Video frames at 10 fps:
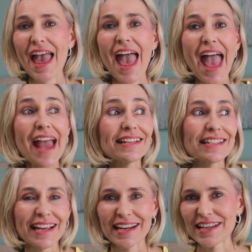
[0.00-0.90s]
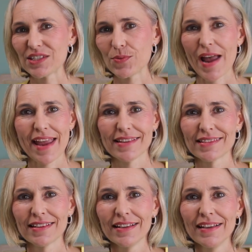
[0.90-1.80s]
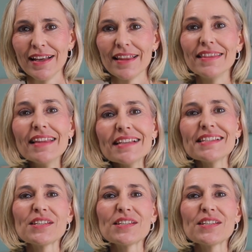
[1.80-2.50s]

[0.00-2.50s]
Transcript: and in his ways. This